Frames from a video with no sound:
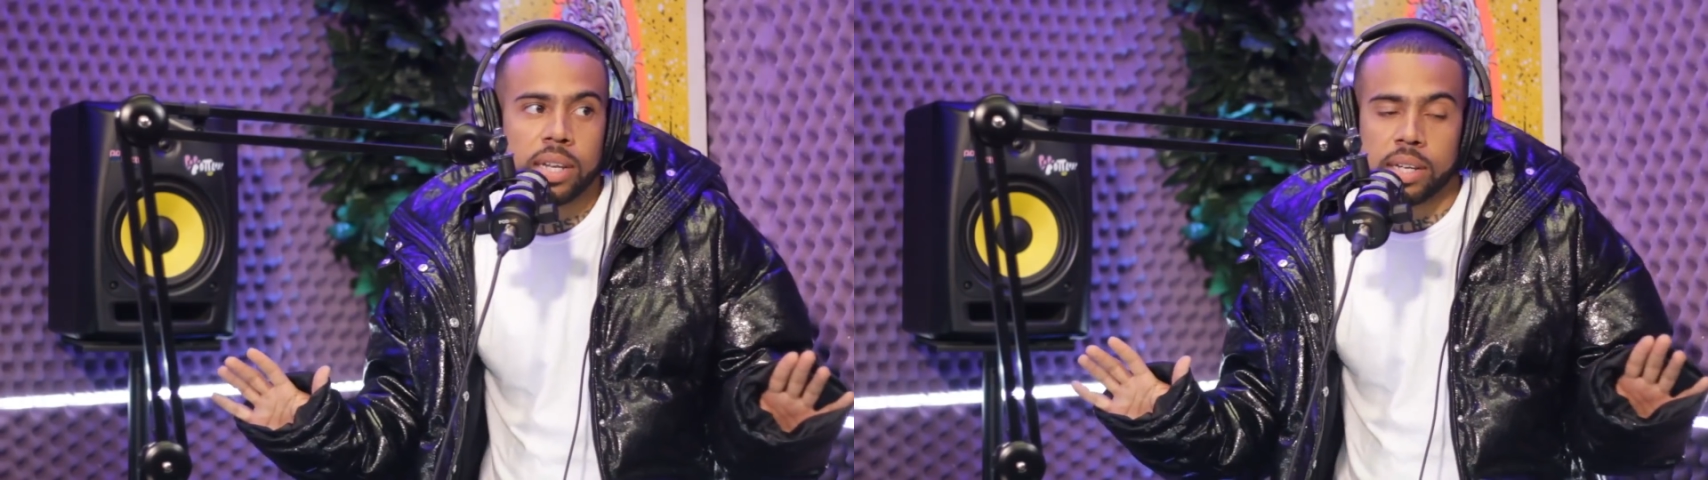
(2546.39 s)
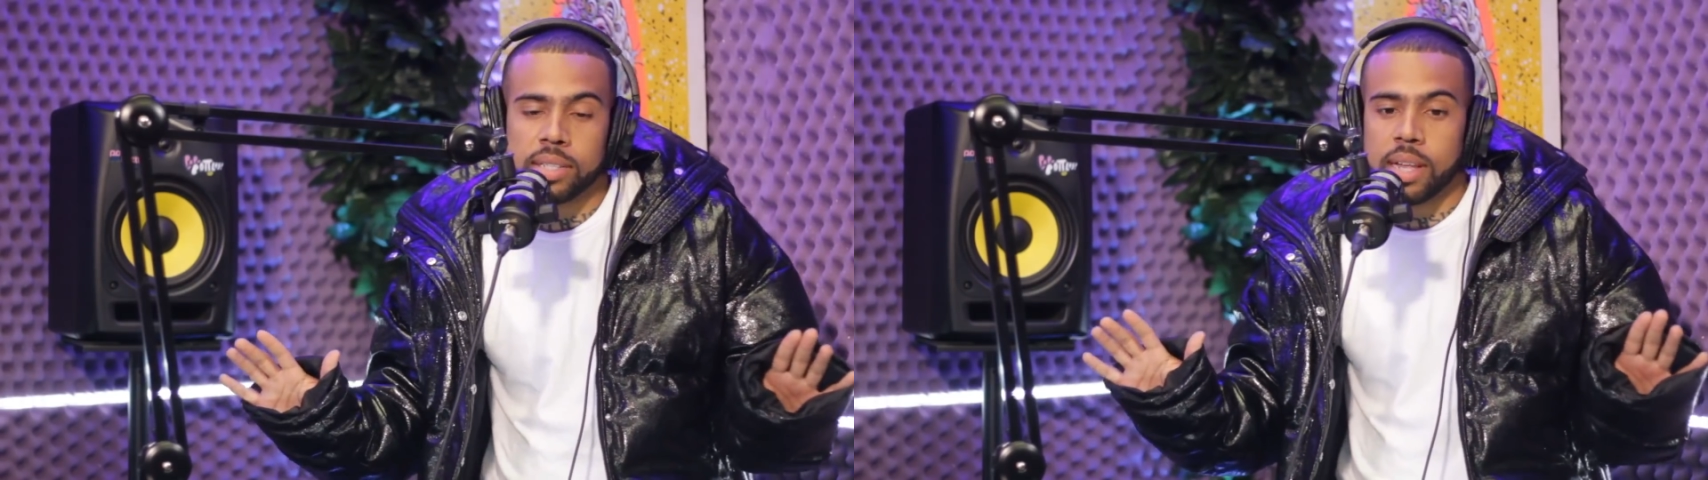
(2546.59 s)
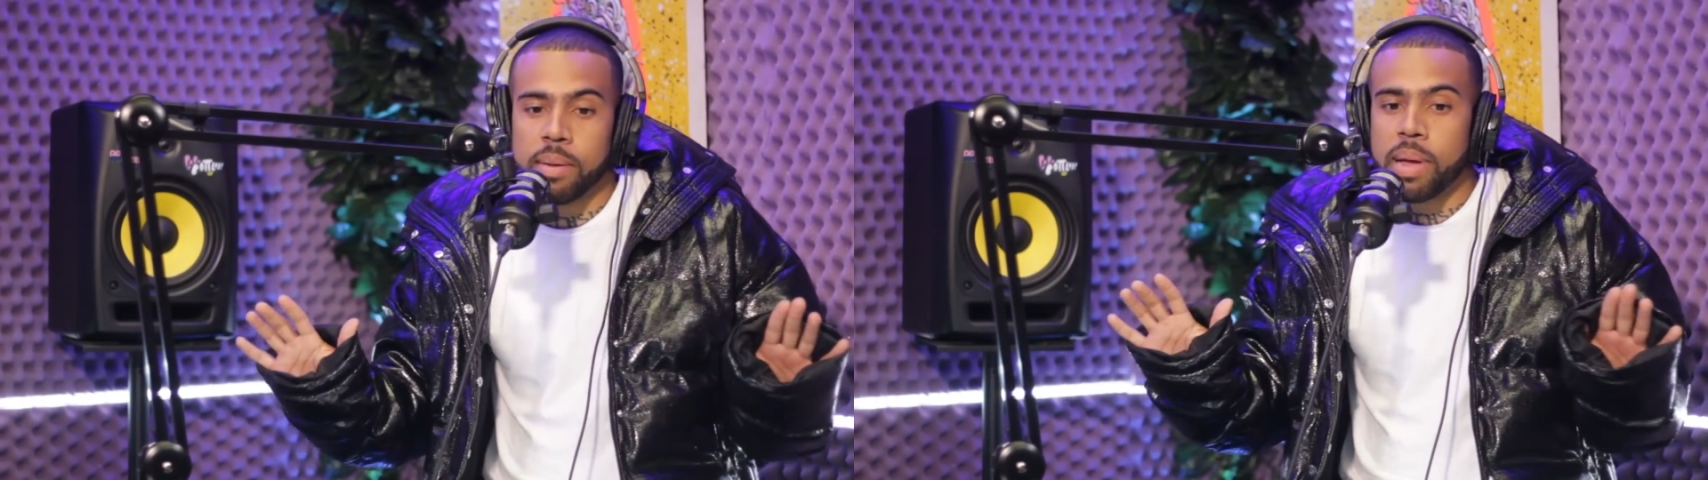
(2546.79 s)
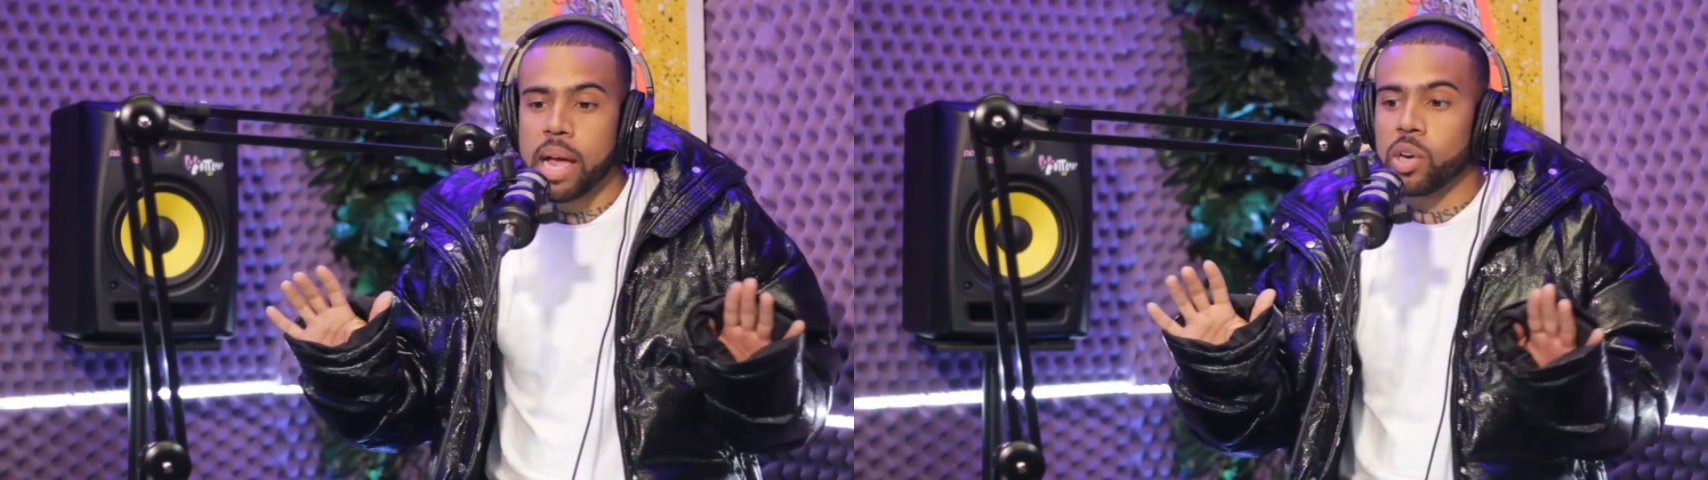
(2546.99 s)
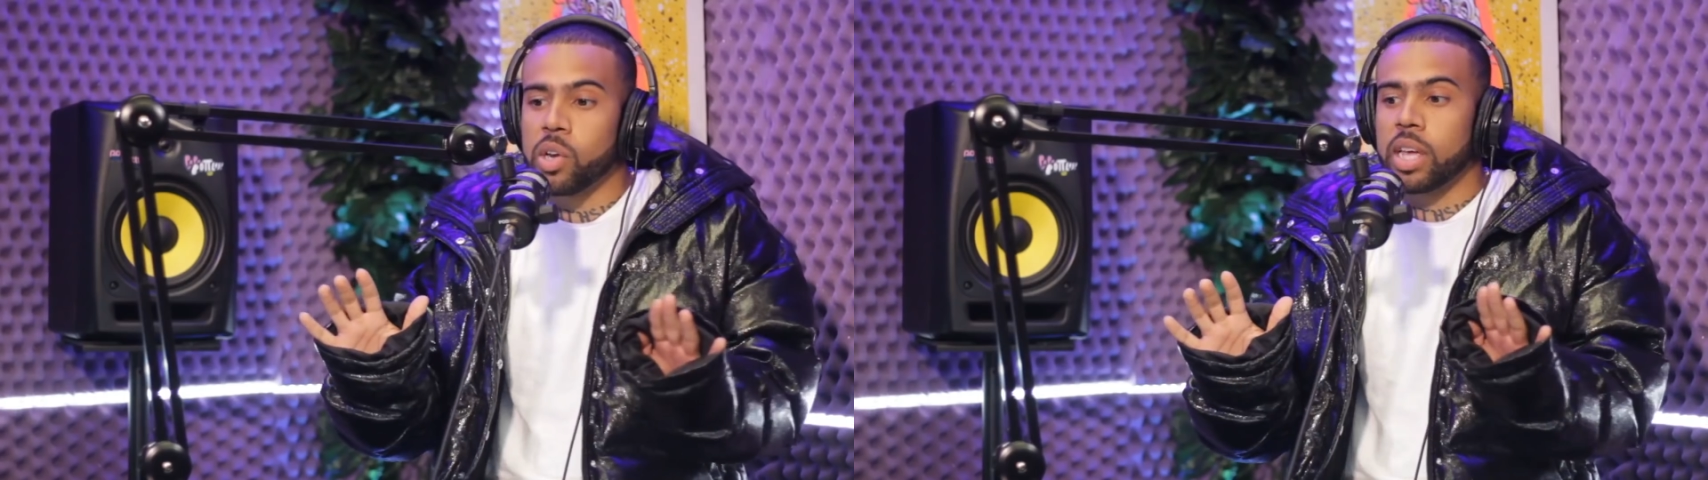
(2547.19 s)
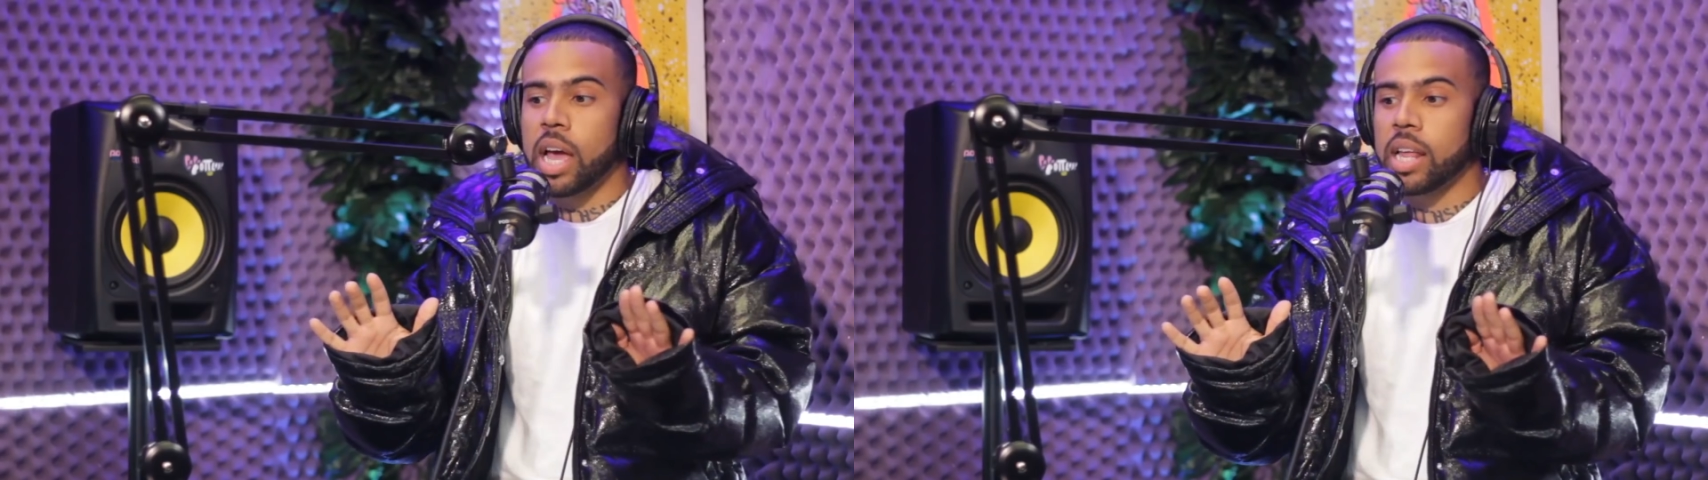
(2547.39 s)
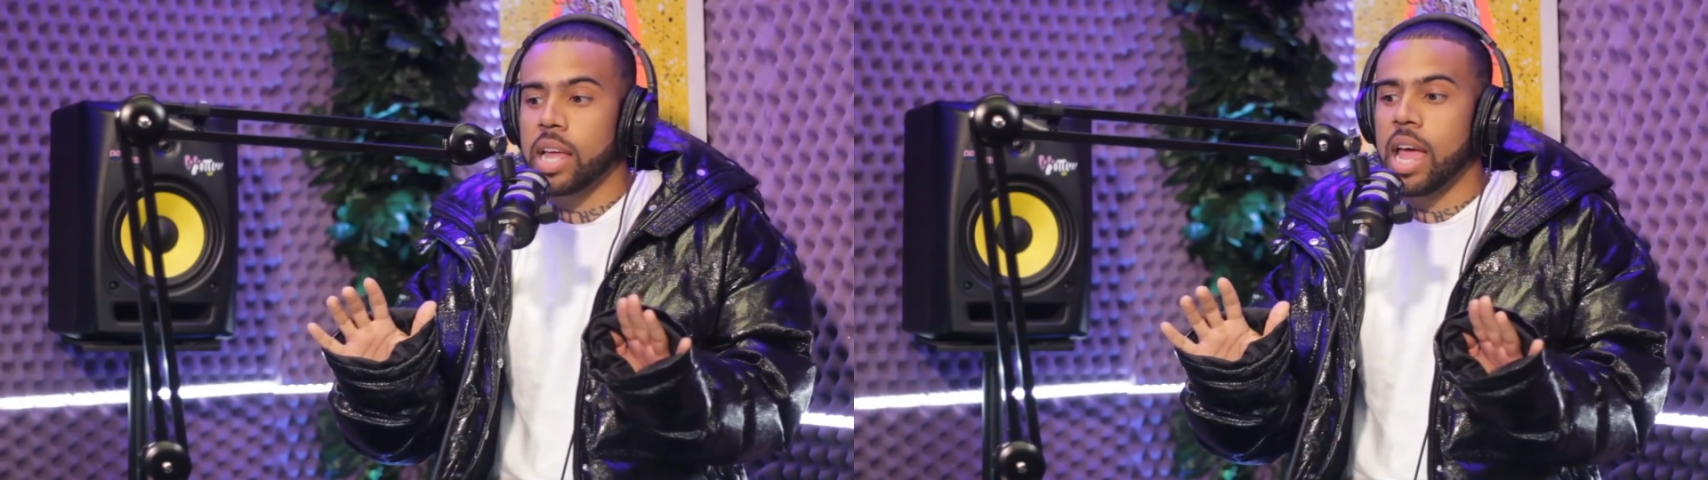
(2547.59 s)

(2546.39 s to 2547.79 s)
take a step back, look at it,